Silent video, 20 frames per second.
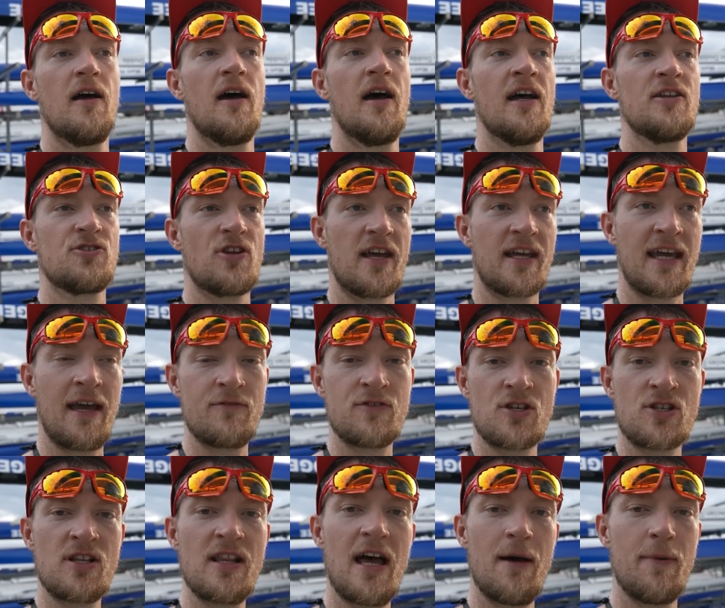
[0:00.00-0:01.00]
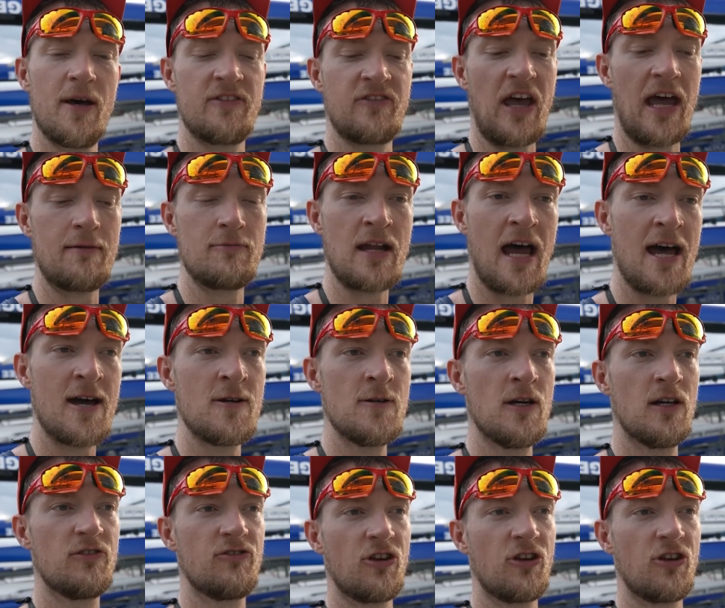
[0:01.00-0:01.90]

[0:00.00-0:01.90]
And so it gives us a little bit of time now